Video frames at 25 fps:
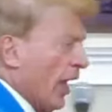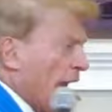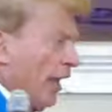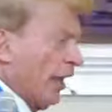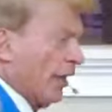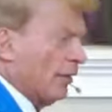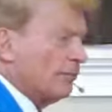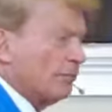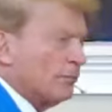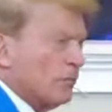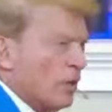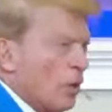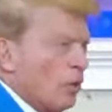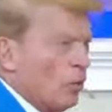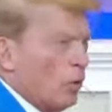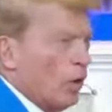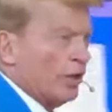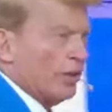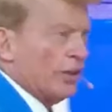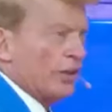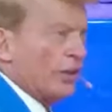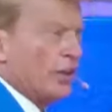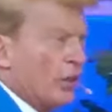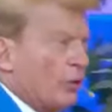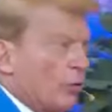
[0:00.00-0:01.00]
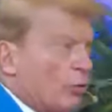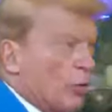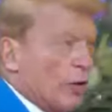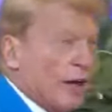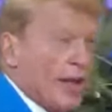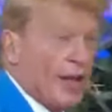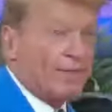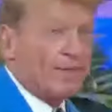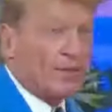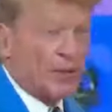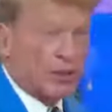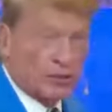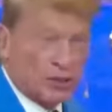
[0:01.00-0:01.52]
And what they do,
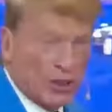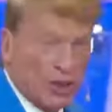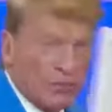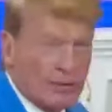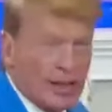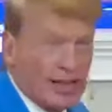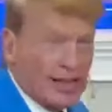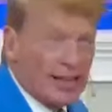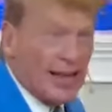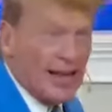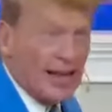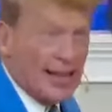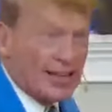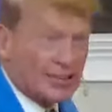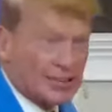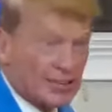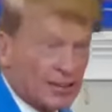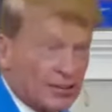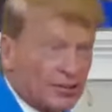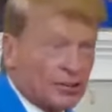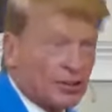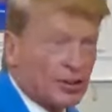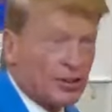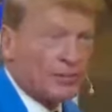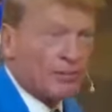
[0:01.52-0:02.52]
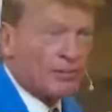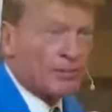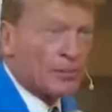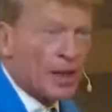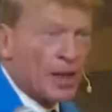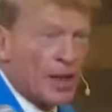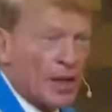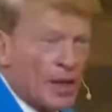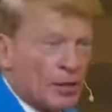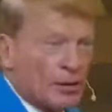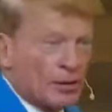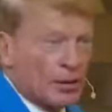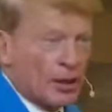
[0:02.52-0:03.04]
when I first got my license,
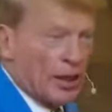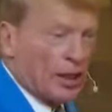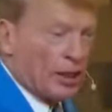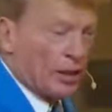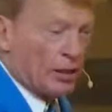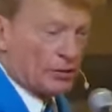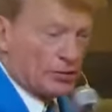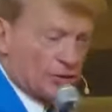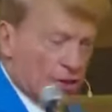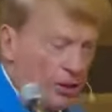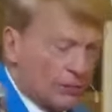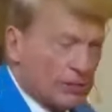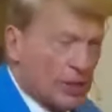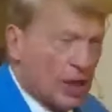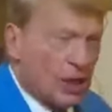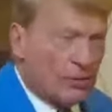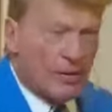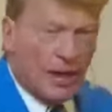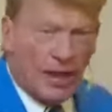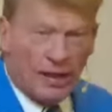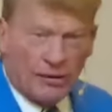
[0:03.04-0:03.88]
now some of y'all